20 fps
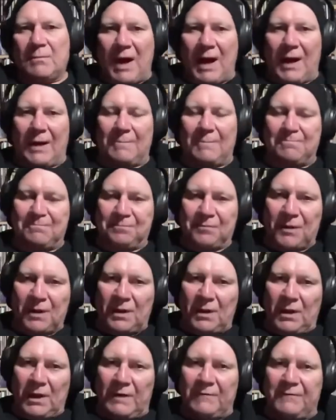But
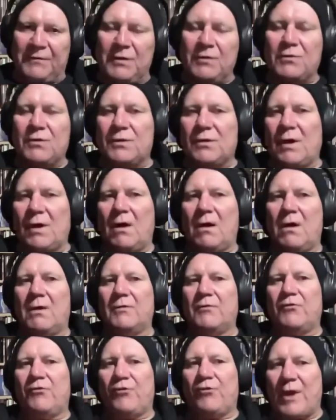if you
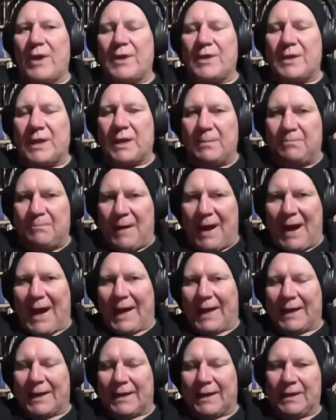start tracing
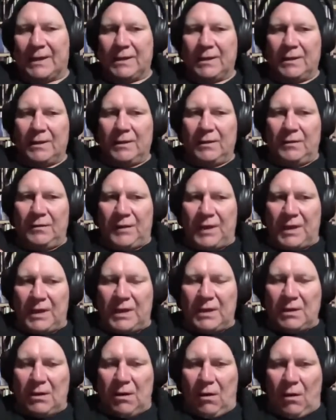back
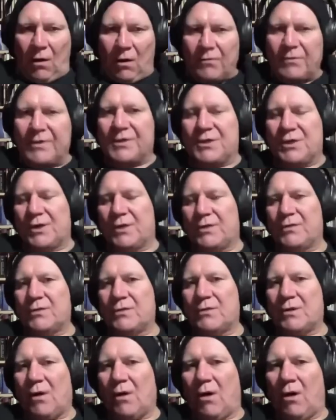the
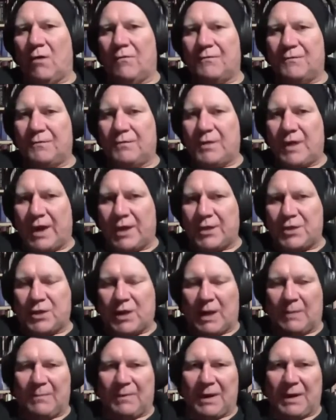origins of Tash
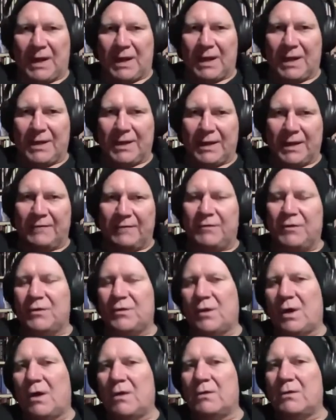Tepe, and if you
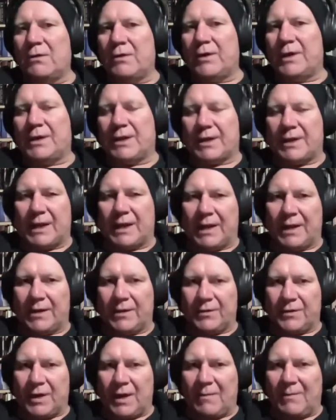start looking at it
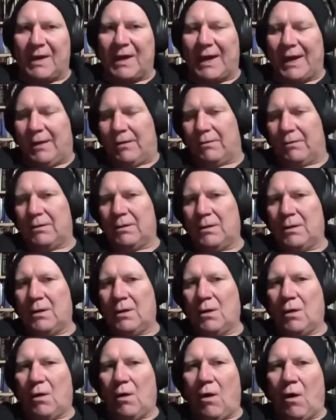as coming out
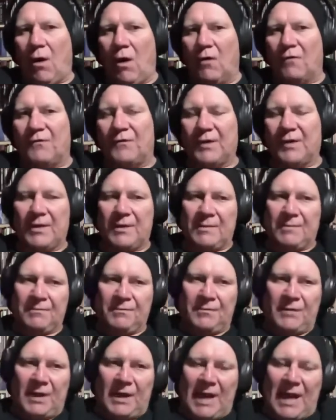of
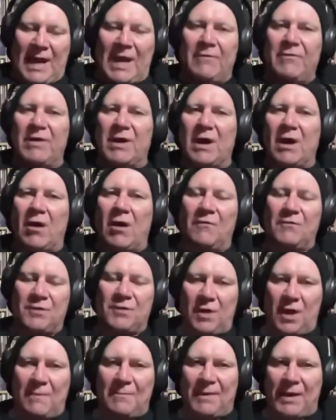the area of
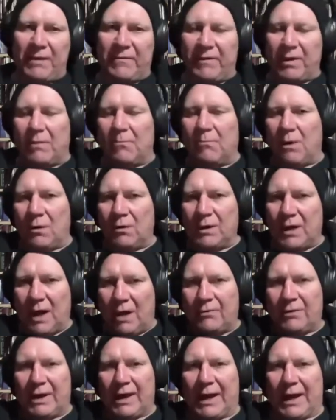Siberia,
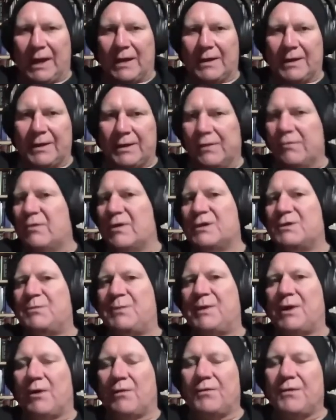Mongolia, in other words,
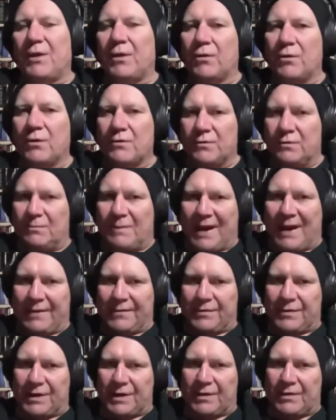beyond the Ural
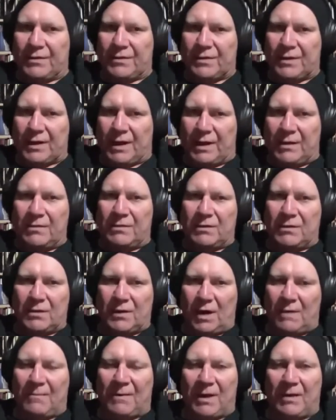Mountains into
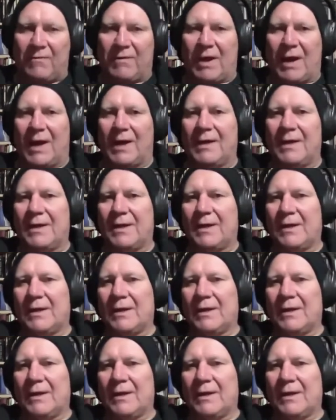Siberia,